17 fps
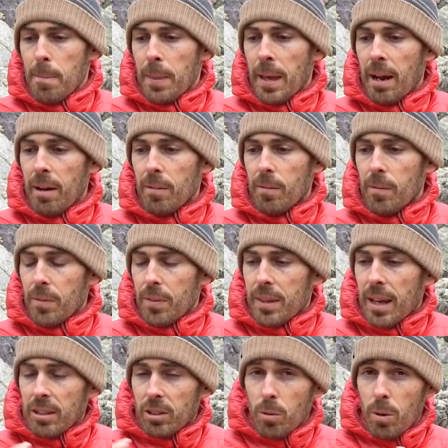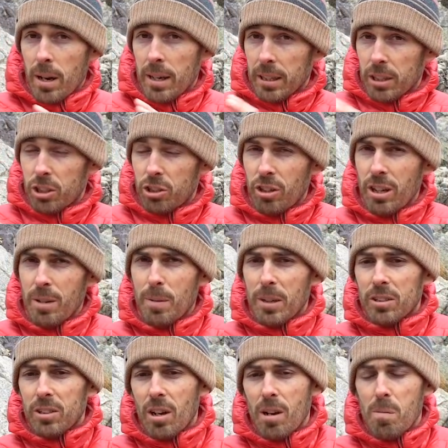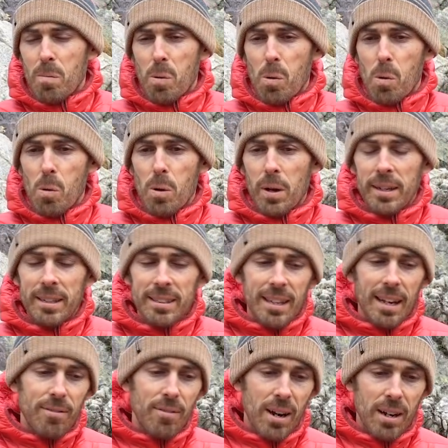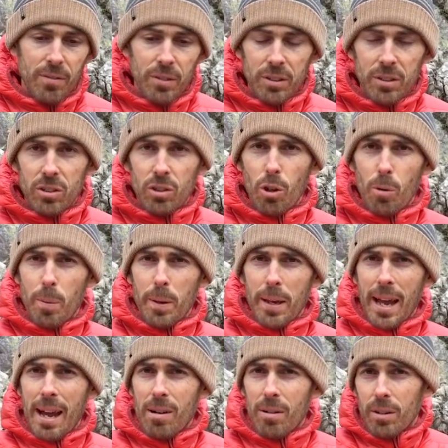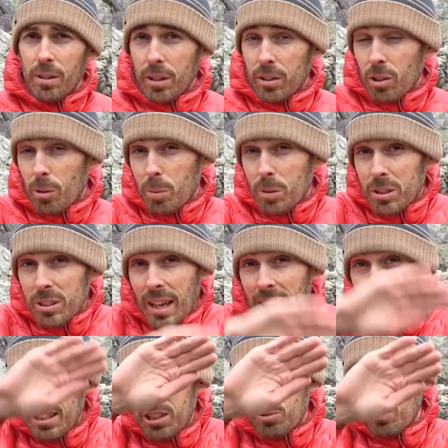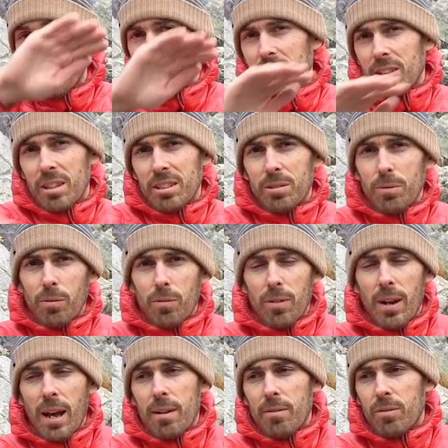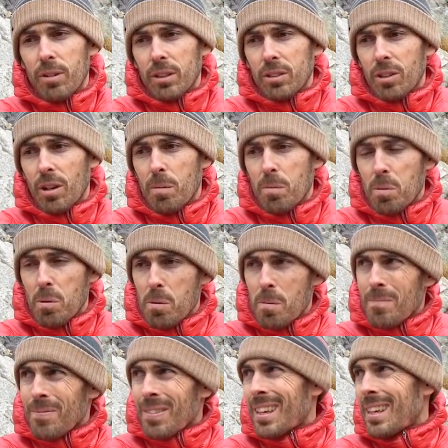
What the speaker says: Now that's quite an extreme example, and is that relevant to topping out at the top of Stanage where it's nice and flat, for example?